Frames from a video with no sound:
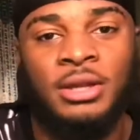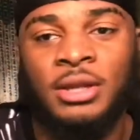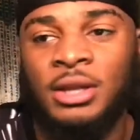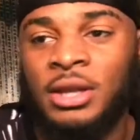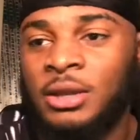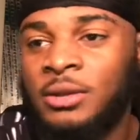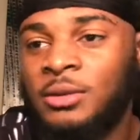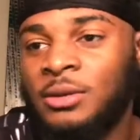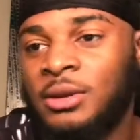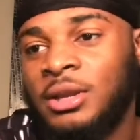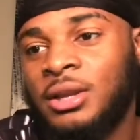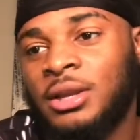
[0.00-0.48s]

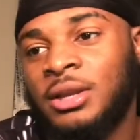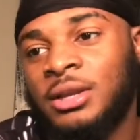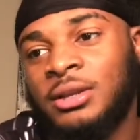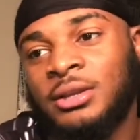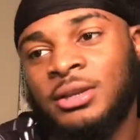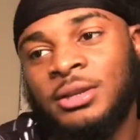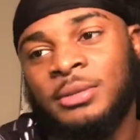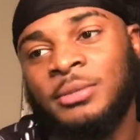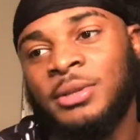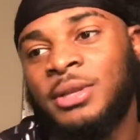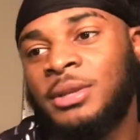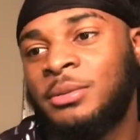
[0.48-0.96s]
I ain't gonna lie.
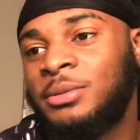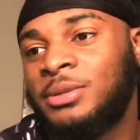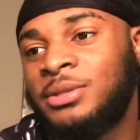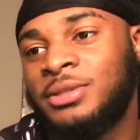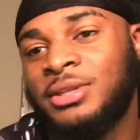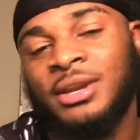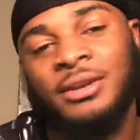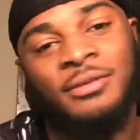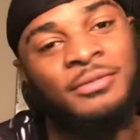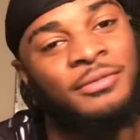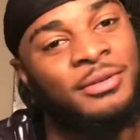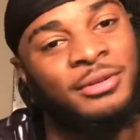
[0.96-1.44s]
I'm keeping
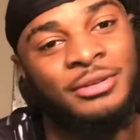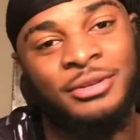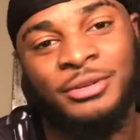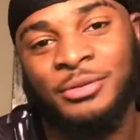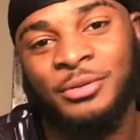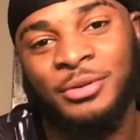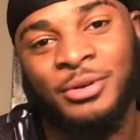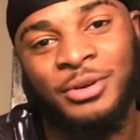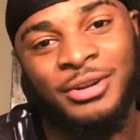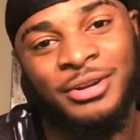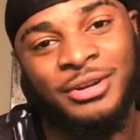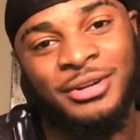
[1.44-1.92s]
it. I fuck
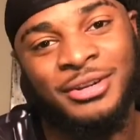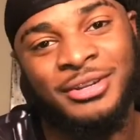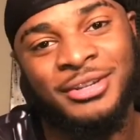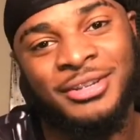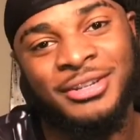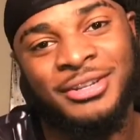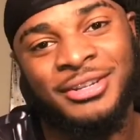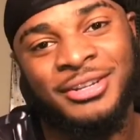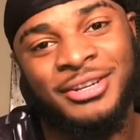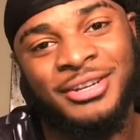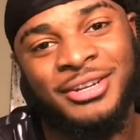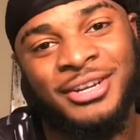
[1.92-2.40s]
it raw.
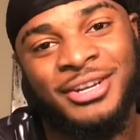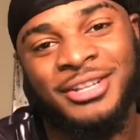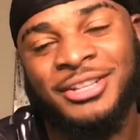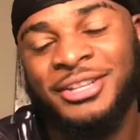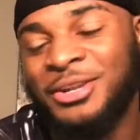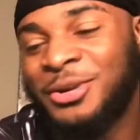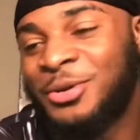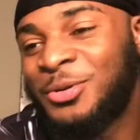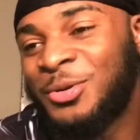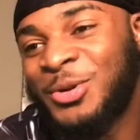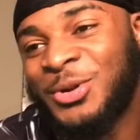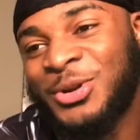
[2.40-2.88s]
I
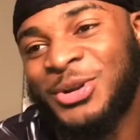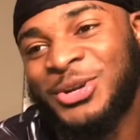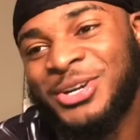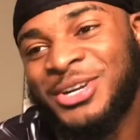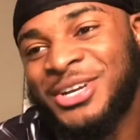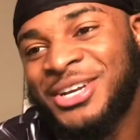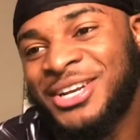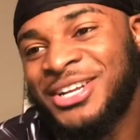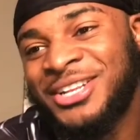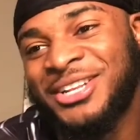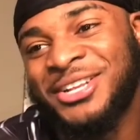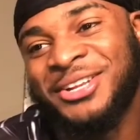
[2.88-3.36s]
did it raw.
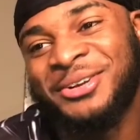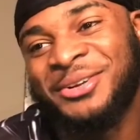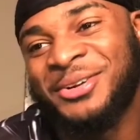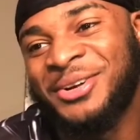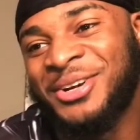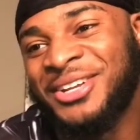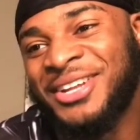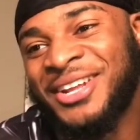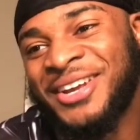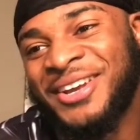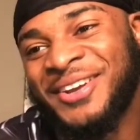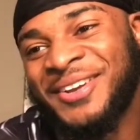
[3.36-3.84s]
I did it
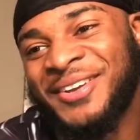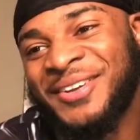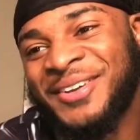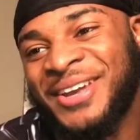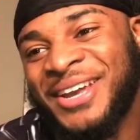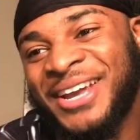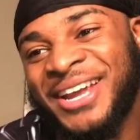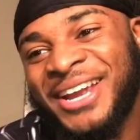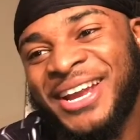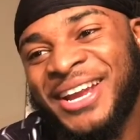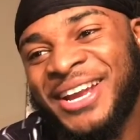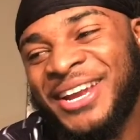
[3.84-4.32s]
raw, dog.
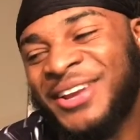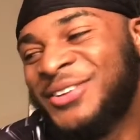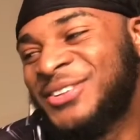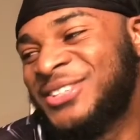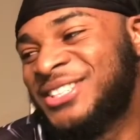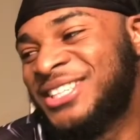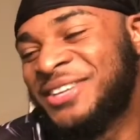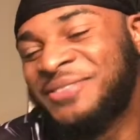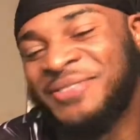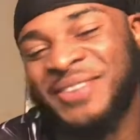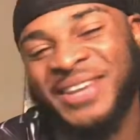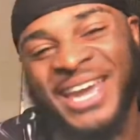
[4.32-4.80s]
I ain't no
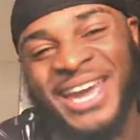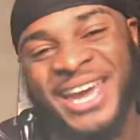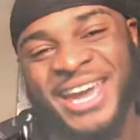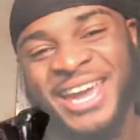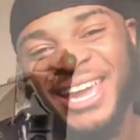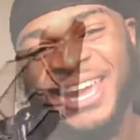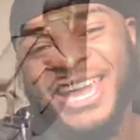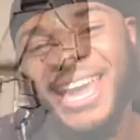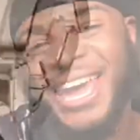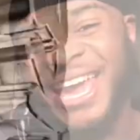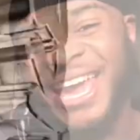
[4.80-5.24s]
Jimmy hat.